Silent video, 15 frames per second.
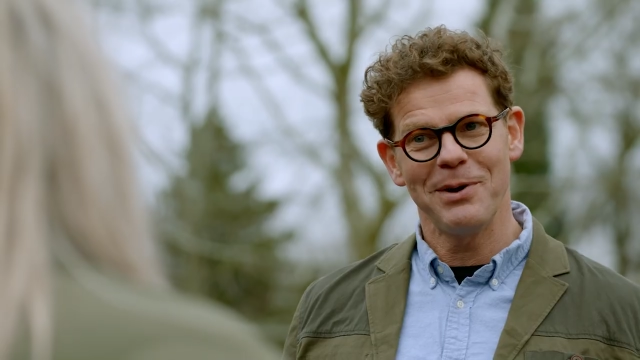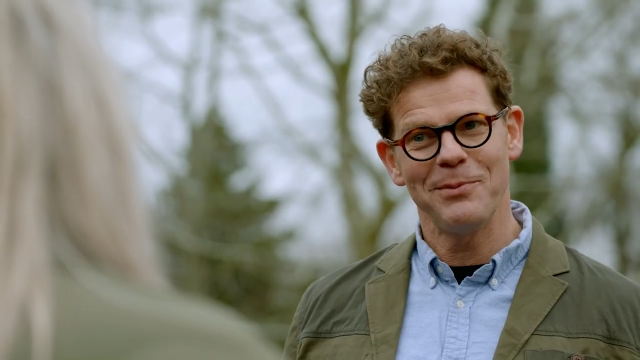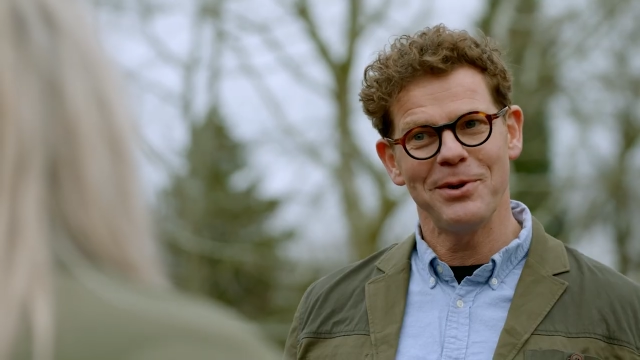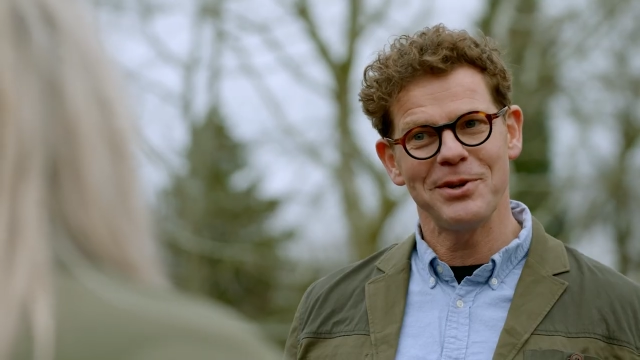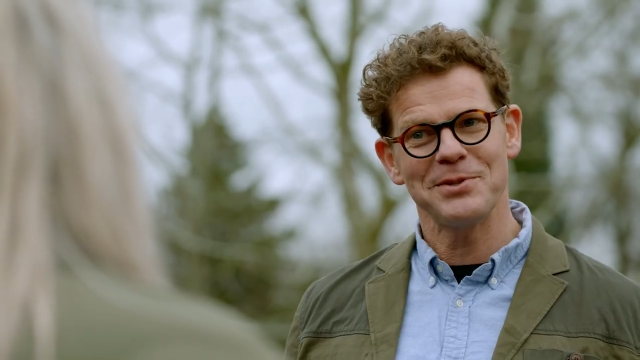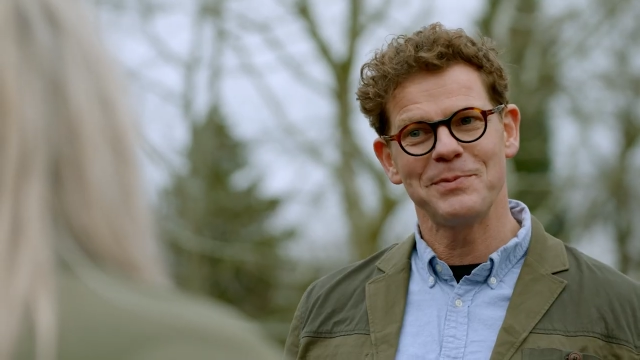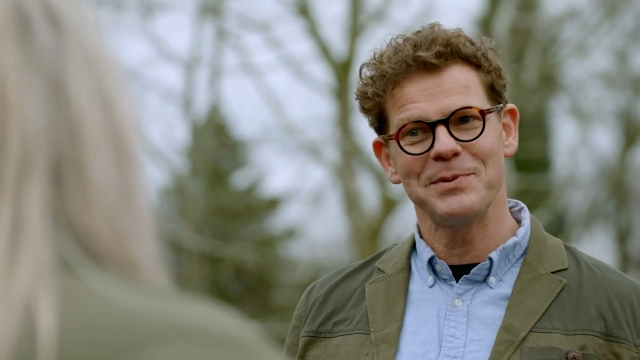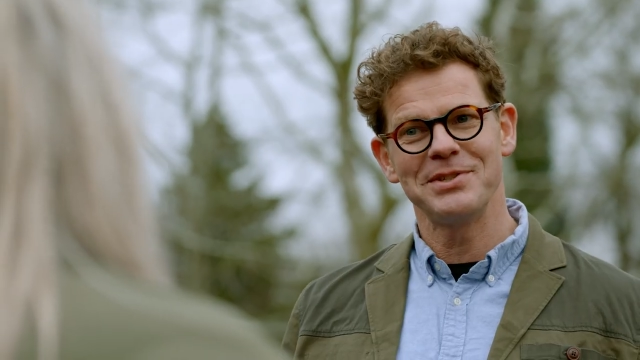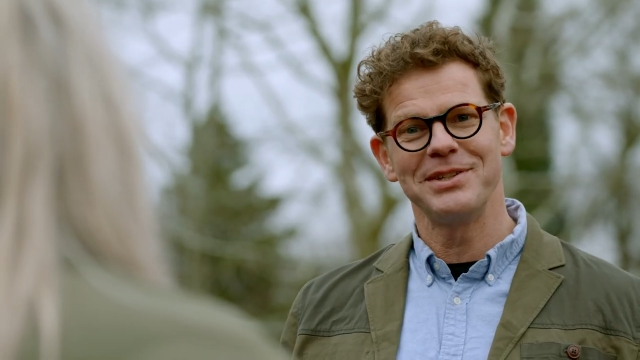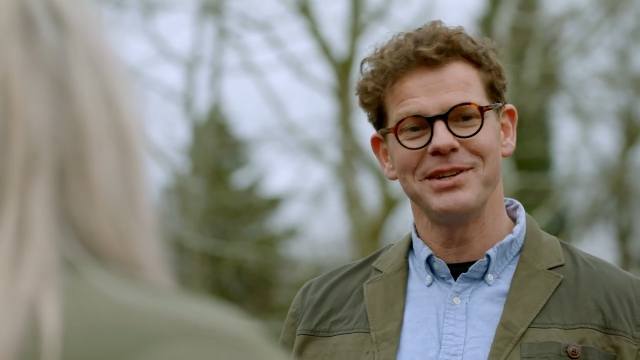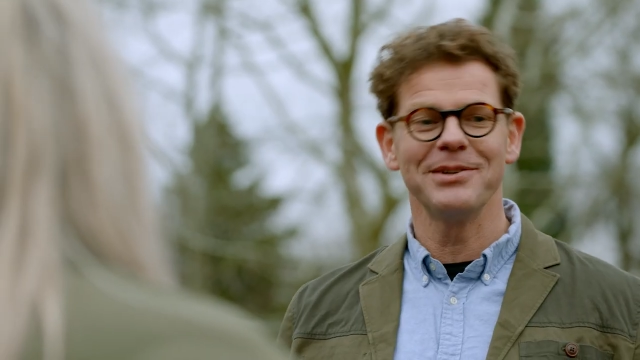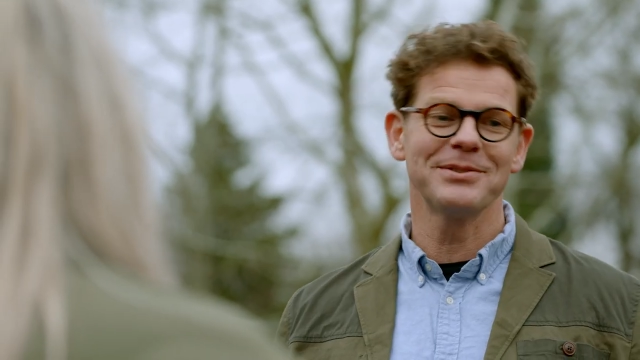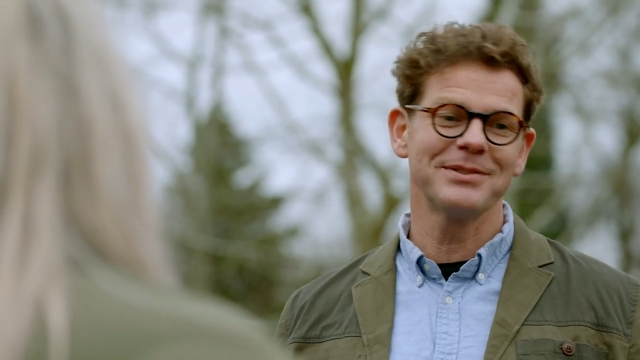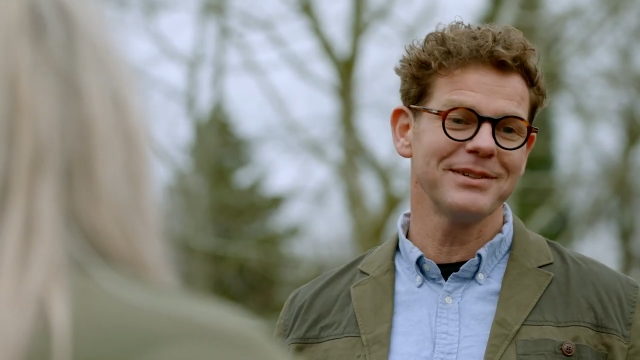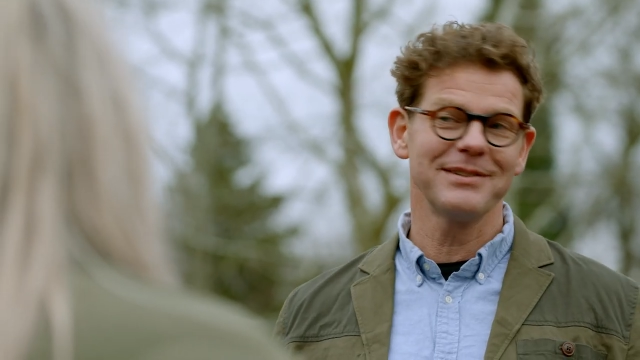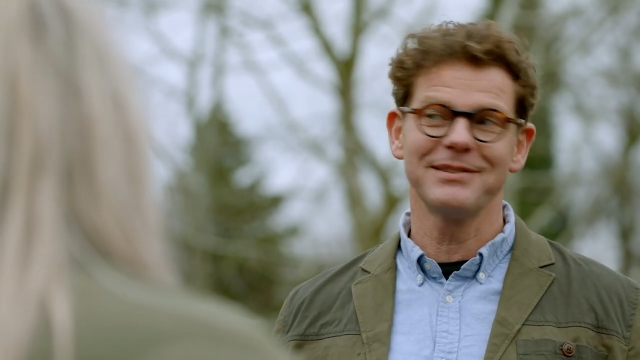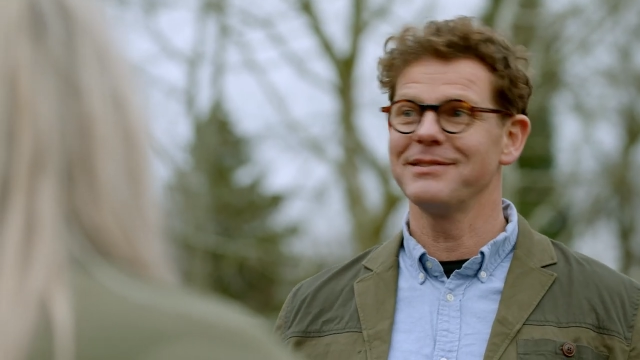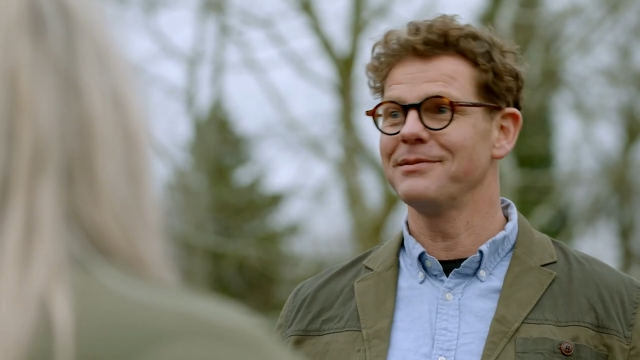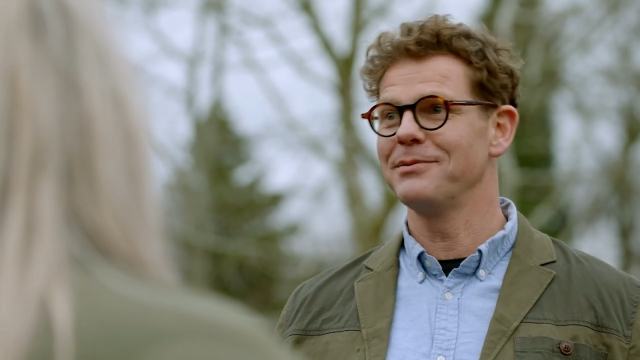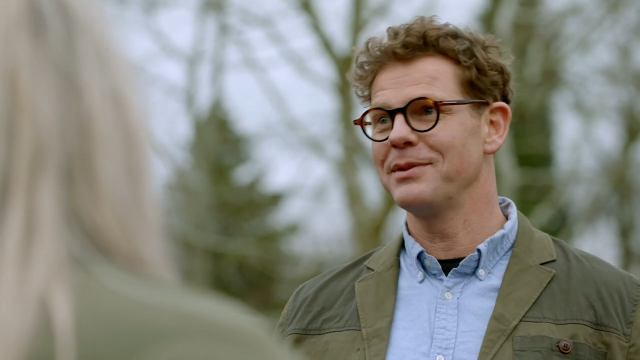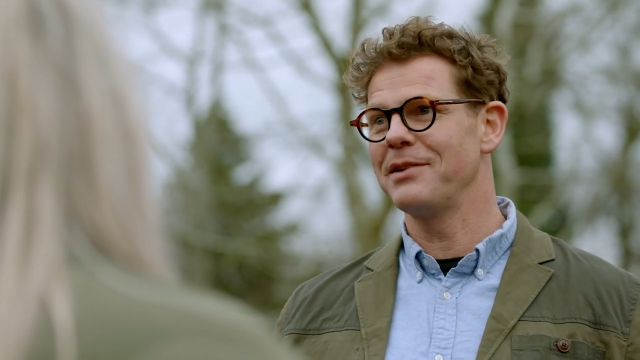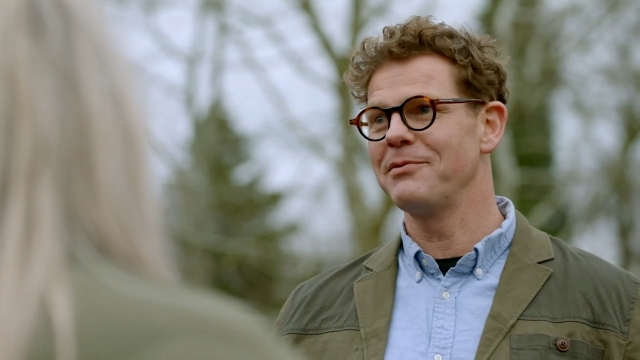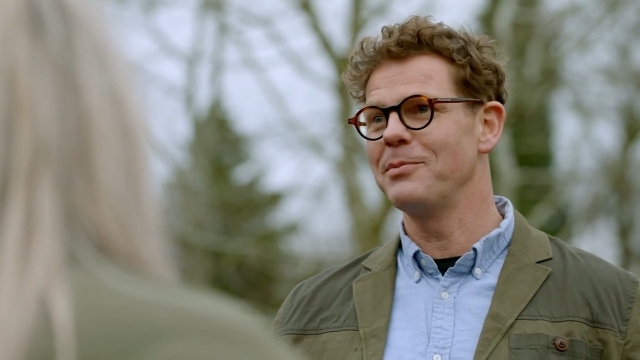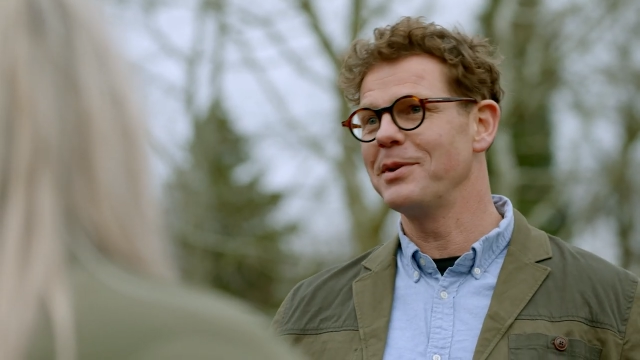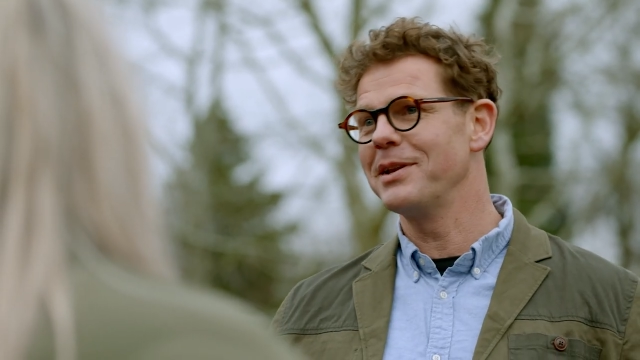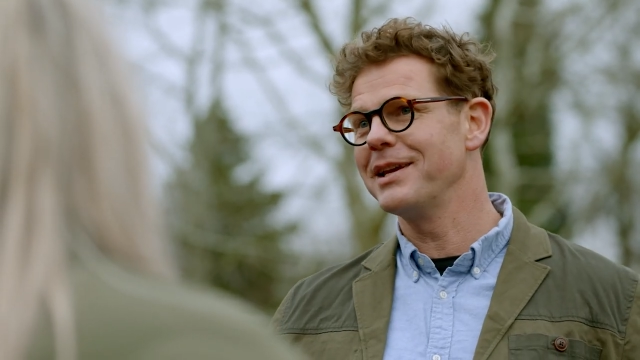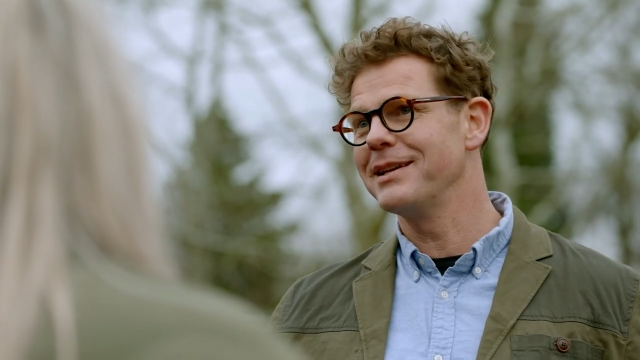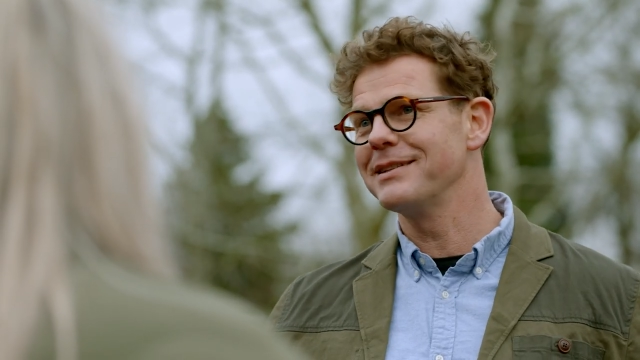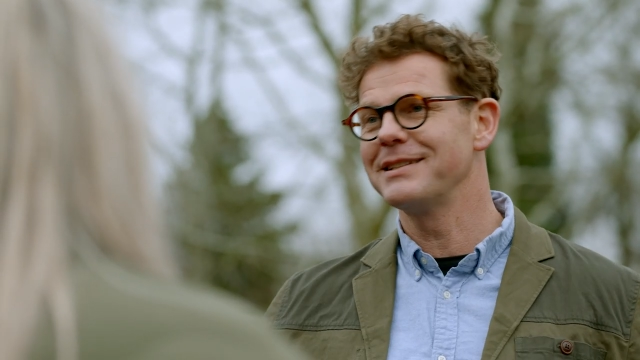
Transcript: my workshop, as you know, so with everybody here,